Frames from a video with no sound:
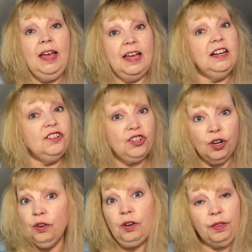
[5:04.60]
an
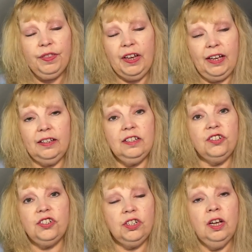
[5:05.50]
internal thing
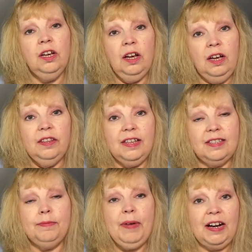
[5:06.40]
that's,
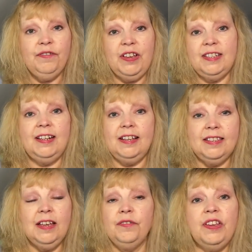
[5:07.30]
that's manifesting
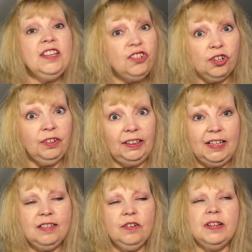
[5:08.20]
itself
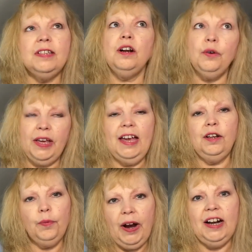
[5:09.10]
externally. So I said, okay,
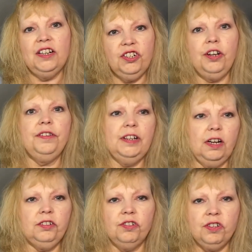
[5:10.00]
you're right. I should go to the
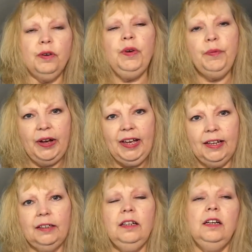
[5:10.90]
doctor. So we
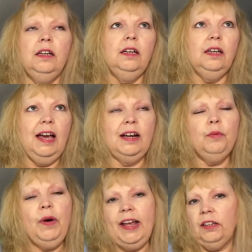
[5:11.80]
went, had to
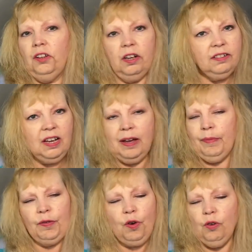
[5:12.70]
wait a long time,
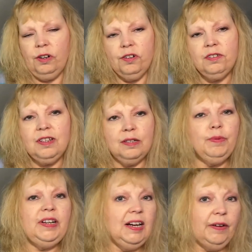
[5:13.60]
of course, because
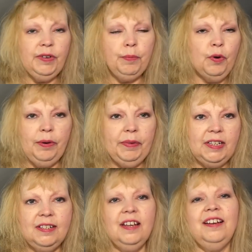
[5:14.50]
we didn't have an
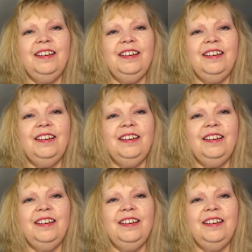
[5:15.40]
appointment.